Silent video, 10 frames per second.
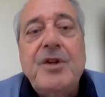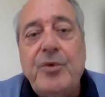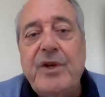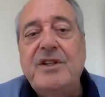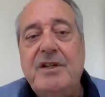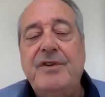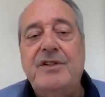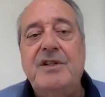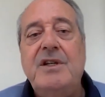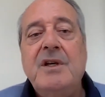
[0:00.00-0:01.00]

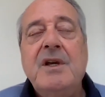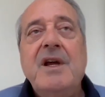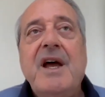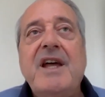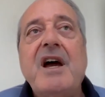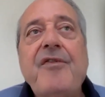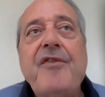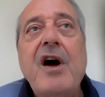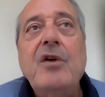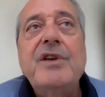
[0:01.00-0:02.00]
creativity, and I
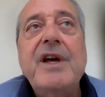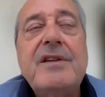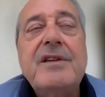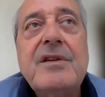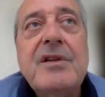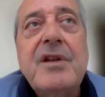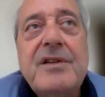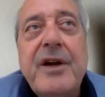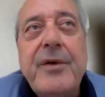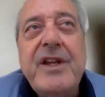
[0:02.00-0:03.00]
found that
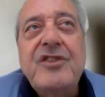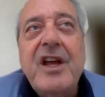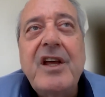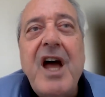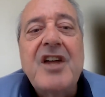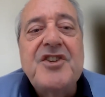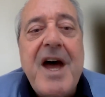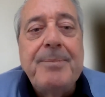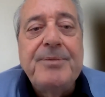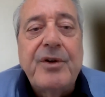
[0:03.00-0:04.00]
there is an
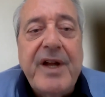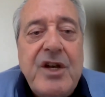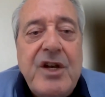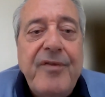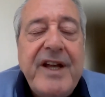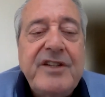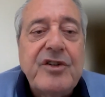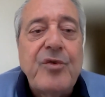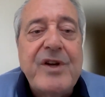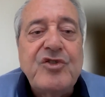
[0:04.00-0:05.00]
adapter
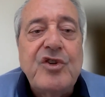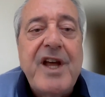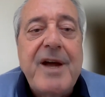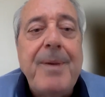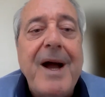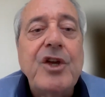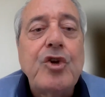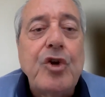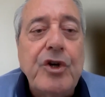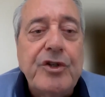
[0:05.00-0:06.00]
innovator questionnaire by
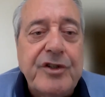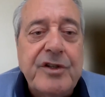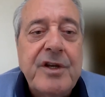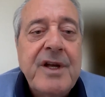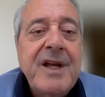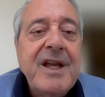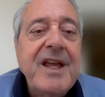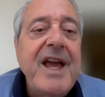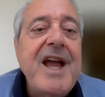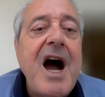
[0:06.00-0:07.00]
Curtin,
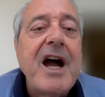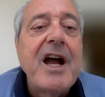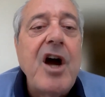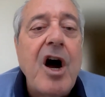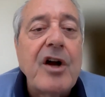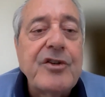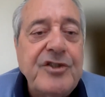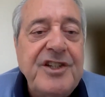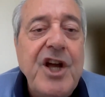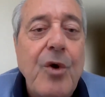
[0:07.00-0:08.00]

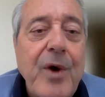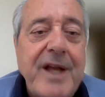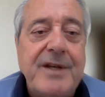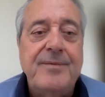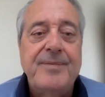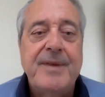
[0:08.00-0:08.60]
Kirton.